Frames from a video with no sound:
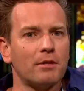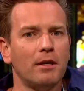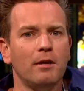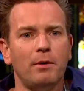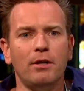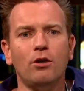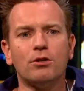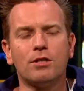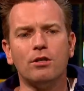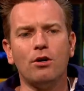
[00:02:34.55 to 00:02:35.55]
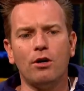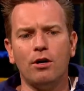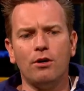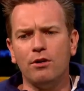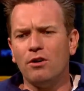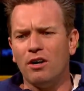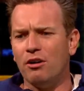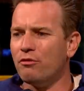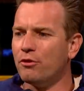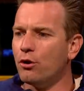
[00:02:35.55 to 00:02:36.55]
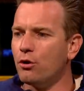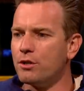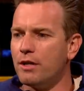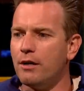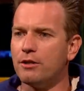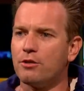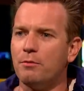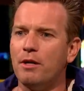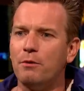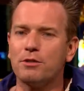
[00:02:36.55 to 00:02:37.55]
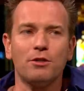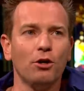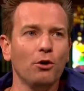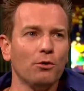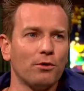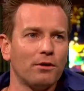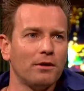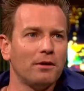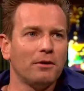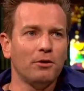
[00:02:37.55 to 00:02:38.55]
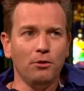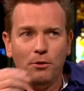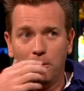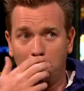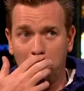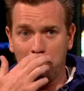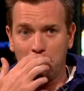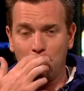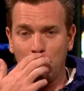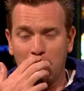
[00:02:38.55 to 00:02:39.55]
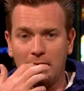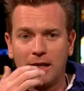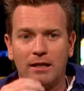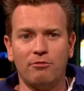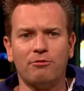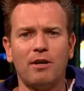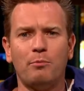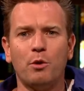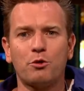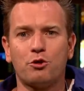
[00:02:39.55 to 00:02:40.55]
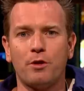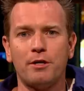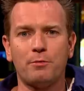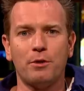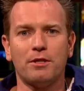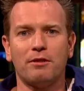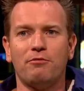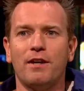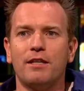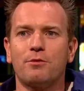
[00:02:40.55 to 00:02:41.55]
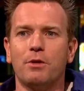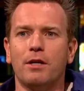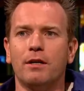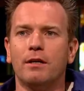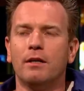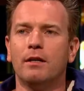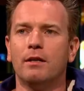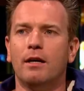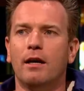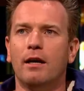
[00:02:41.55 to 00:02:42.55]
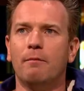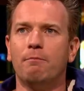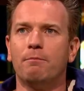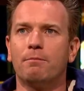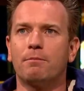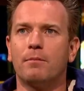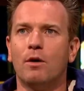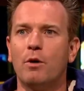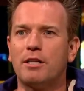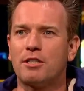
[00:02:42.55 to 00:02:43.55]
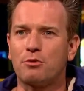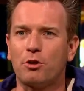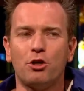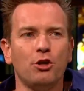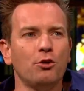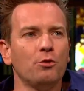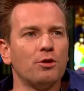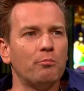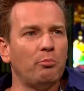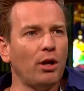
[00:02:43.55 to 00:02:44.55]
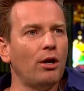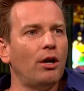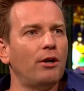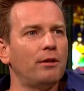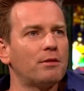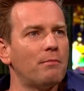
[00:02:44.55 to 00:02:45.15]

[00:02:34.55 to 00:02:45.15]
okay. but not, not, uh, not out of the ordinarily. So, I mean, I wasn't alone, you know. It was during that kind of a post-Trainspotting phase where um, Oasis were huge and Blur, and it was